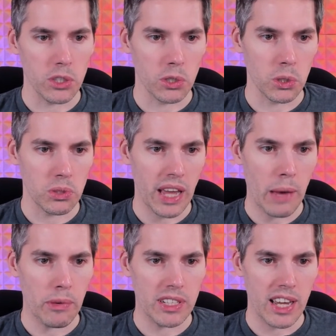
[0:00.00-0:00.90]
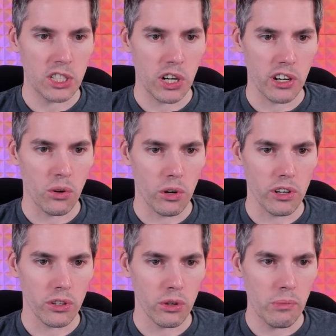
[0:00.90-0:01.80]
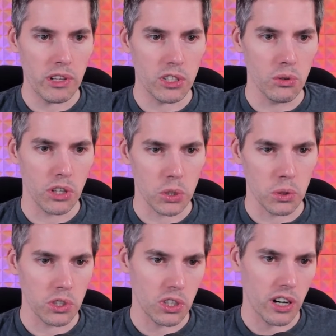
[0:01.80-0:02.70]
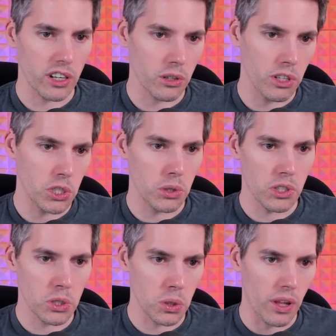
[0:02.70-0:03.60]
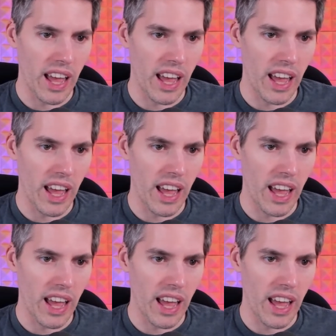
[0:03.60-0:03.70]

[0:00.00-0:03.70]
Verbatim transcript: Also tap, attach target aura equipment you control to target creature you control.